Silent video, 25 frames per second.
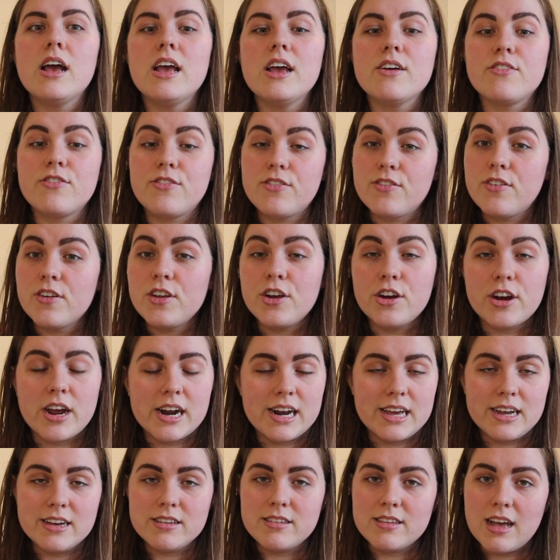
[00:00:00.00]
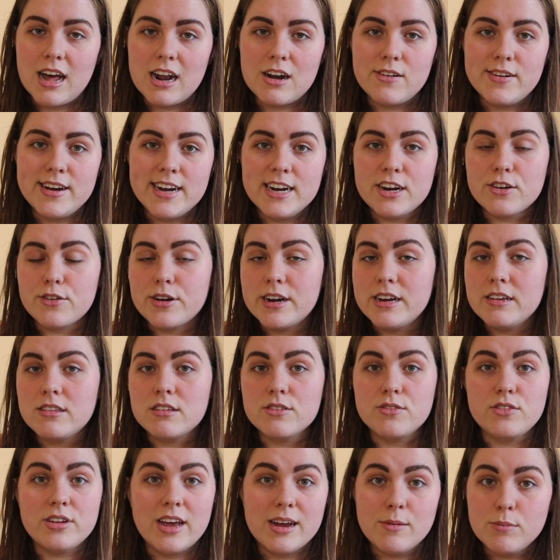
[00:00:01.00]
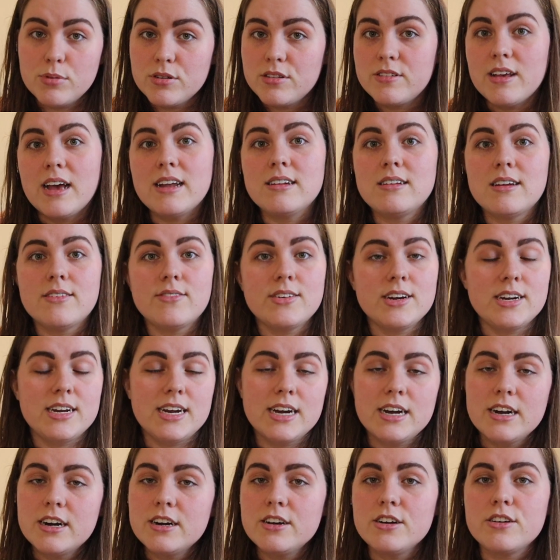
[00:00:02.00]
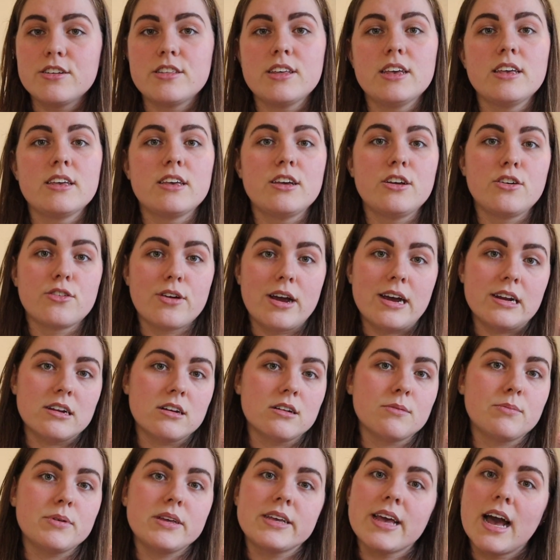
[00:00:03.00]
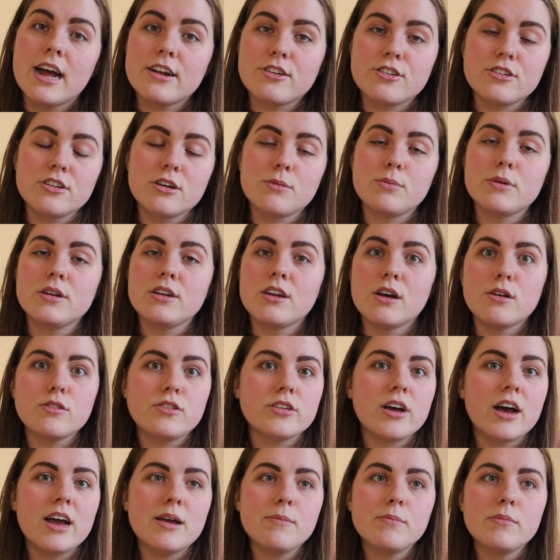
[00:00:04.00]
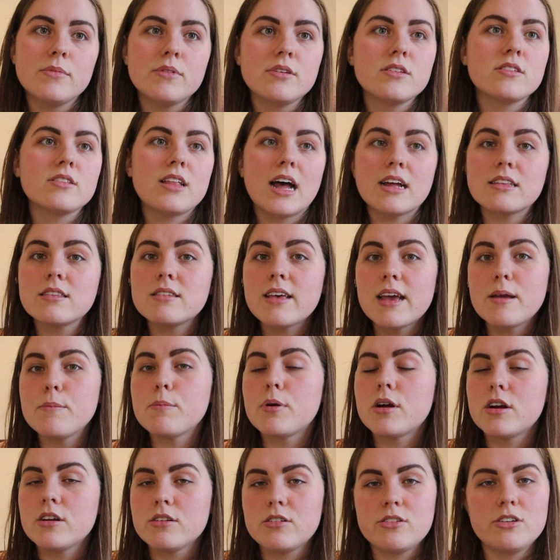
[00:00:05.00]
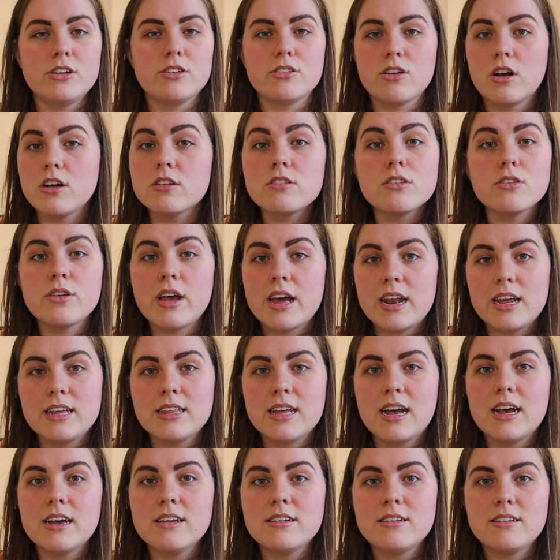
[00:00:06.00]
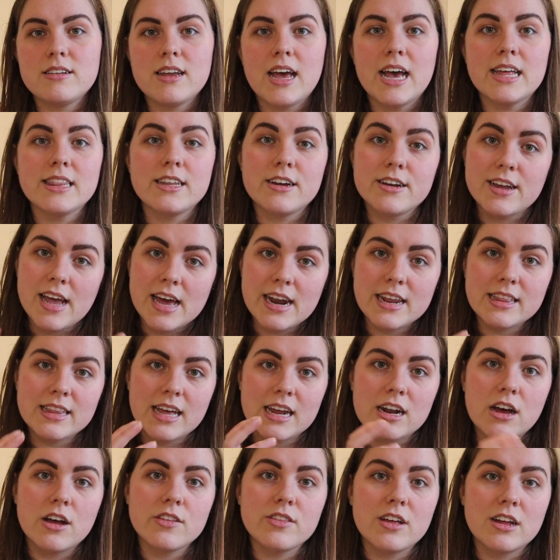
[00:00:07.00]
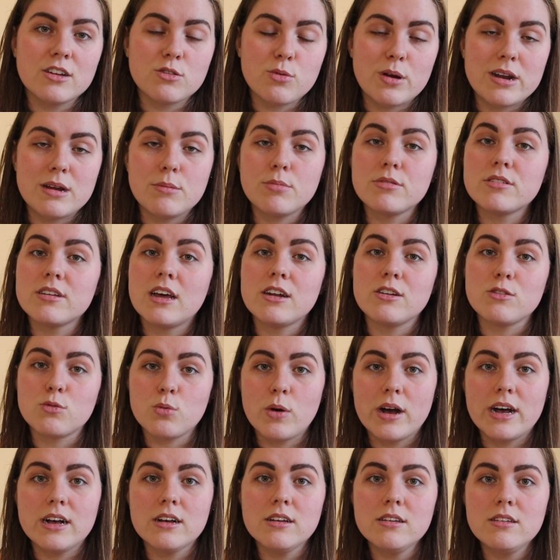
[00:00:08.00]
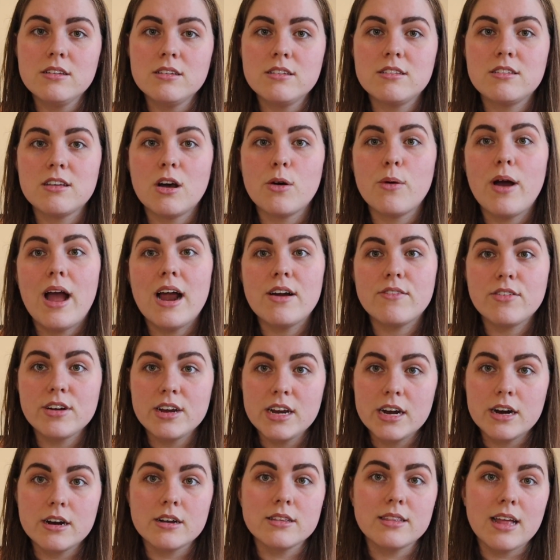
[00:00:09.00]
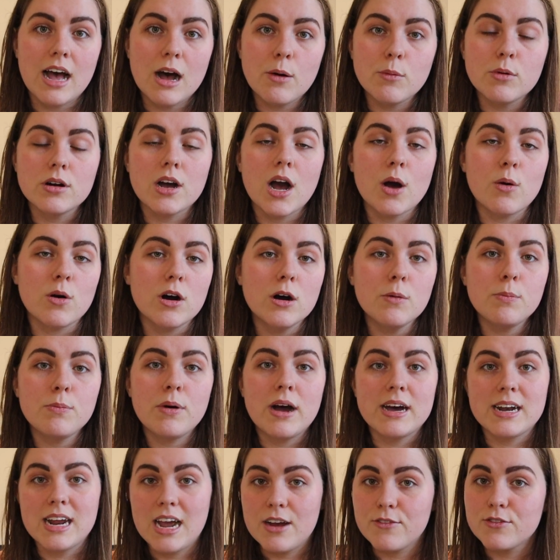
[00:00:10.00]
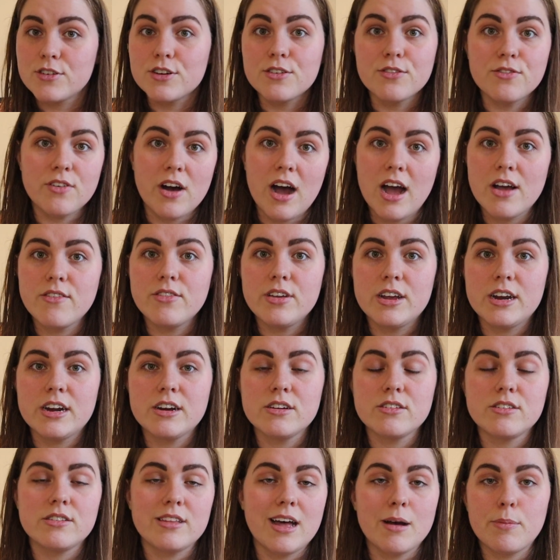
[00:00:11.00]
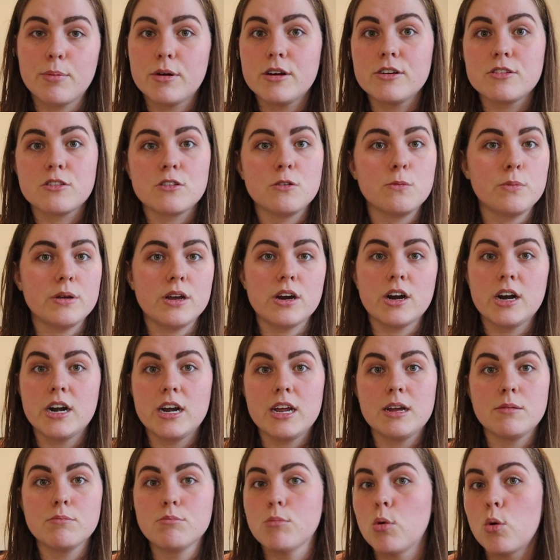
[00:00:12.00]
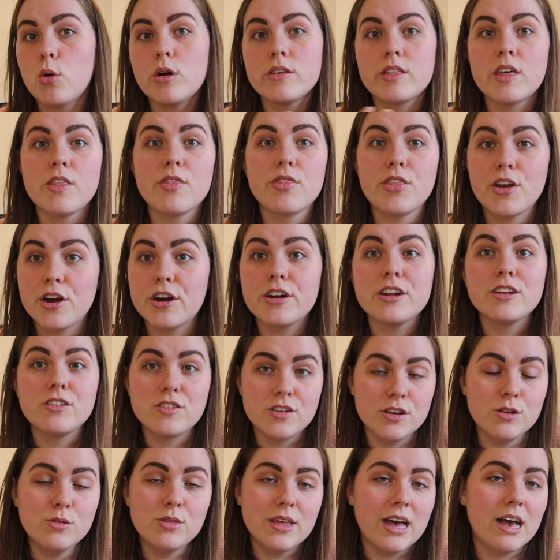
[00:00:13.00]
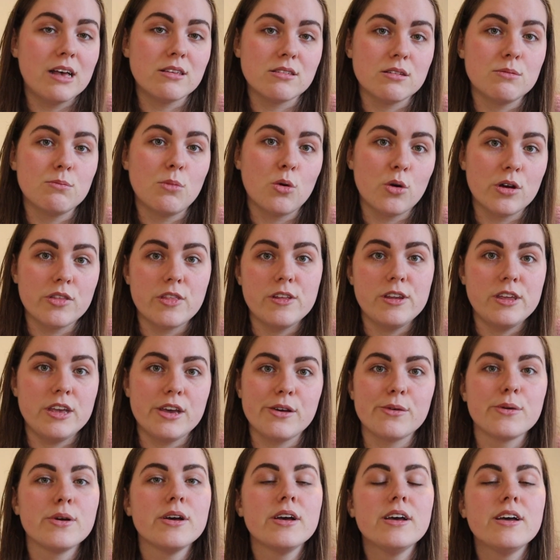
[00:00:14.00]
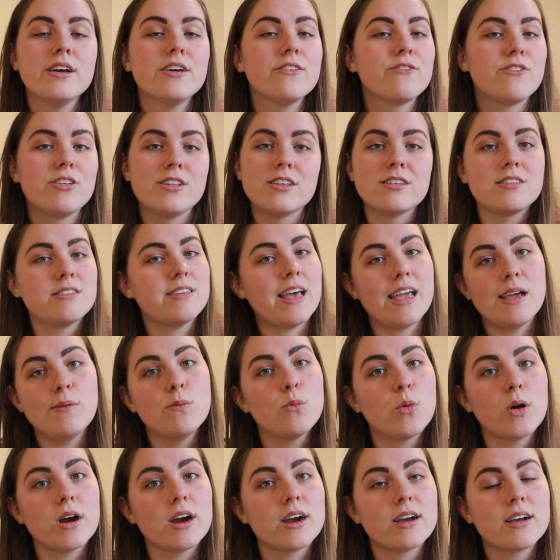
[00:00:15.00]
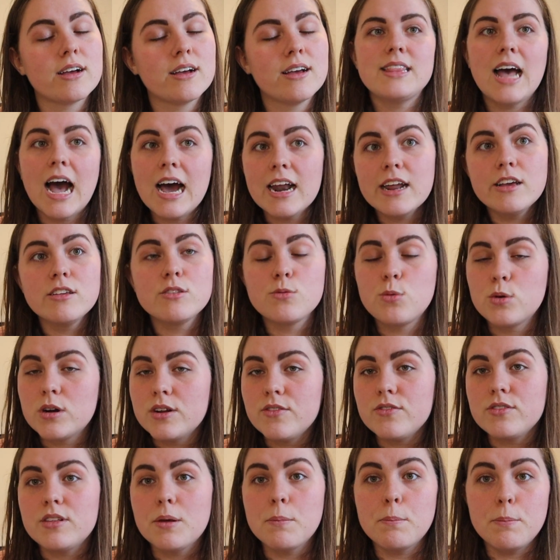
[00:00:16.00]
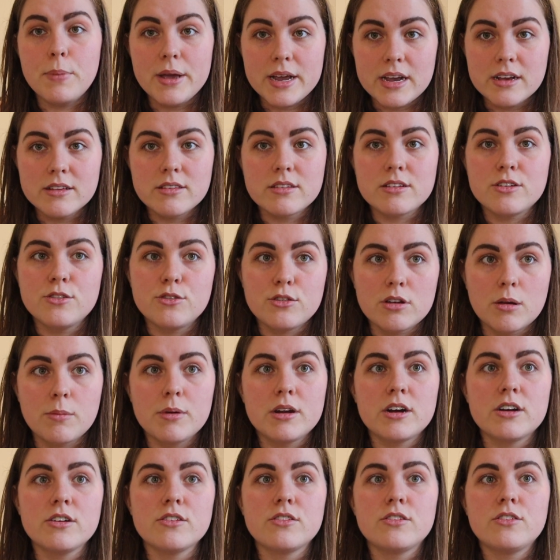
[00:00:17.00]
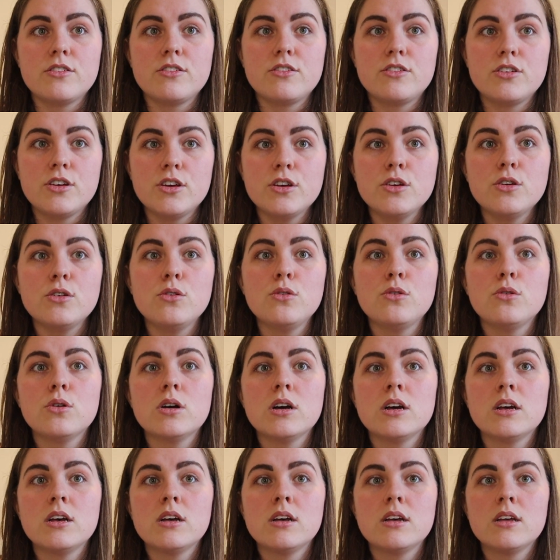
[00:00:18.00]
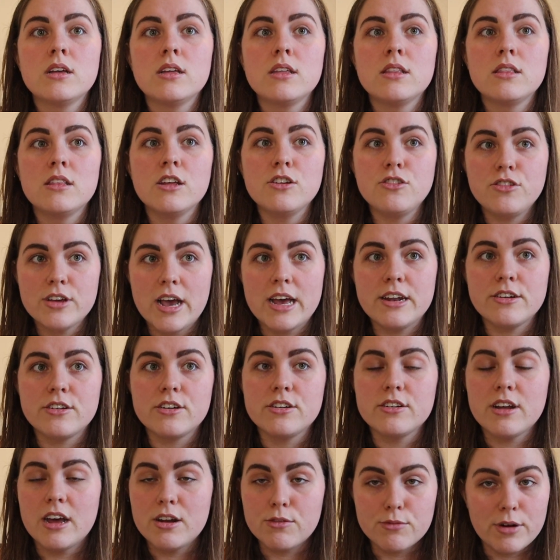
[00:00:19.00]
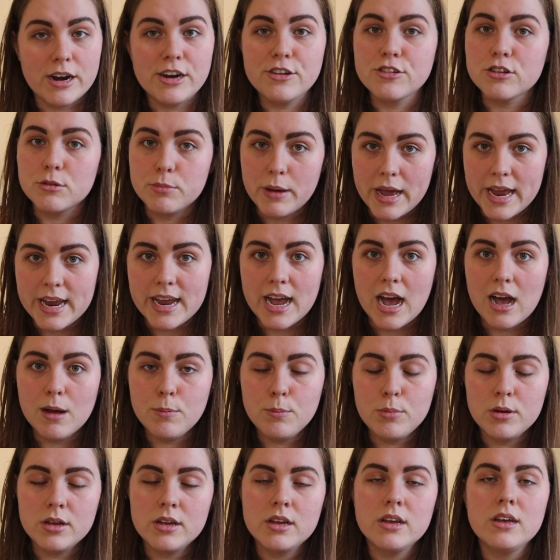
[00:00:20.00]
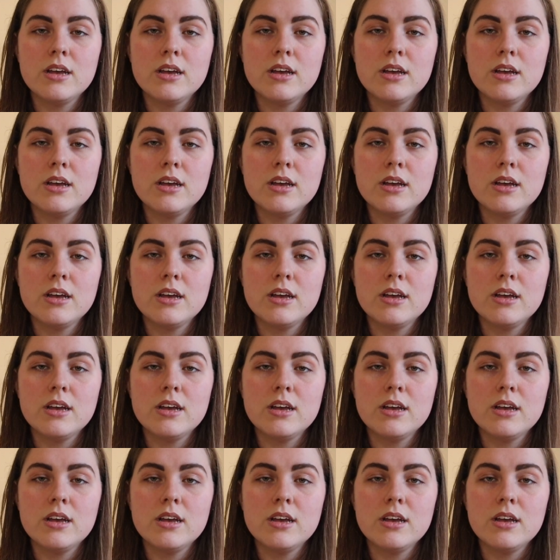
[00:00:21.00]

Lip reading: If you're getting a salary increase of 10% every year and you're thinking, great, I'll be catching up in no time, that same person is also getting that, and they're getting that on that 20% as well. So every year that will go up, and after 5 years, that person will be earning more than 32,000 more than you for the same work. That is one of the biggest contributors to the gendered and racial pay gap.